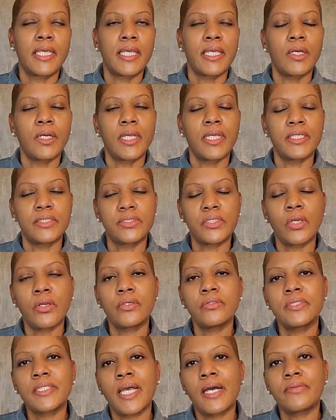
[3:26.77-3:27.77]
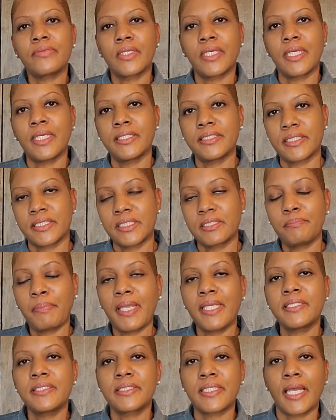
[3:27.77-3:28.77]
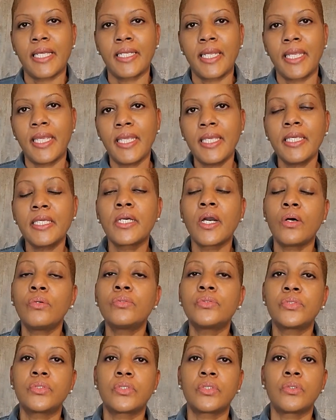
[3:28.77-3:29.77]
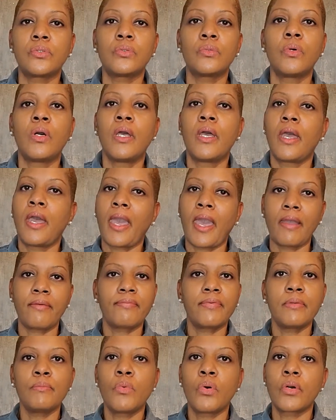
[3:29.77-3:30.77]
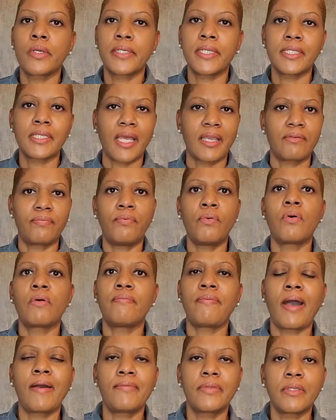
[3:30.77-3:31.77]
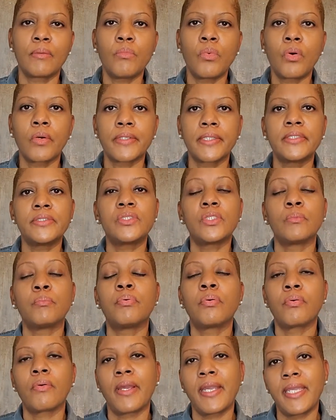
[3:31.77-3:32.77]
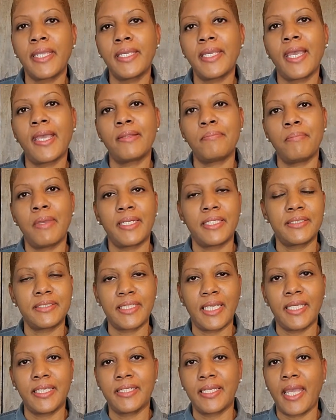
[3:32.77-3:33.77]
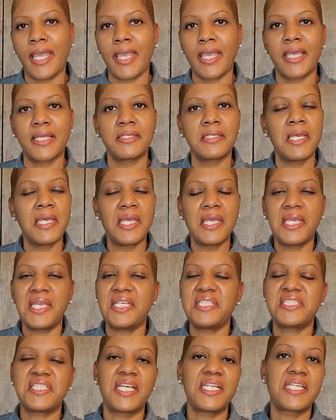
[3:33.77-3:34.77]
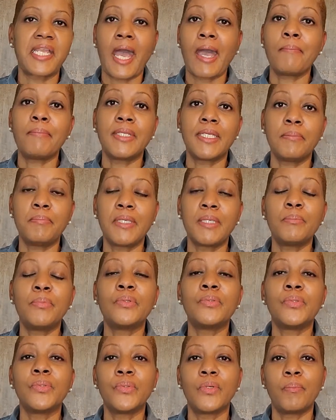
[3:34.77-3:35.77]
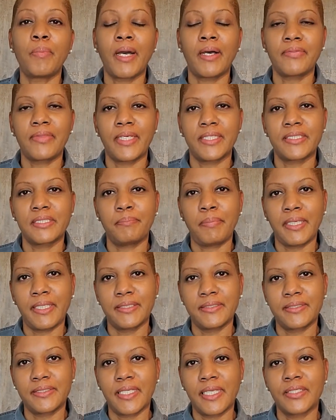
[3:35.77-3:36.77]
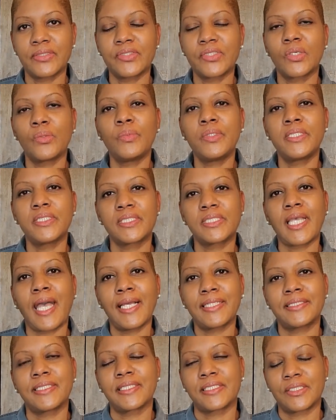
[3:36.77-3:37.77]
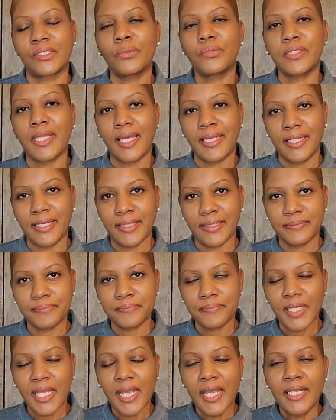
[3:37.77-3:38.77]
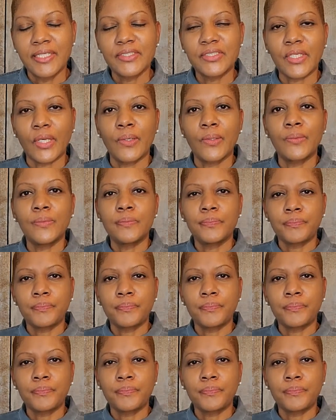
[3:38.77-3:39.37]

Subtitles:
it turns out that it's a space that he goes to every morning, like 4 or 5 in the morning, to pray and meditate. And he said not many people knew about that space. And so we just got to soak that in. So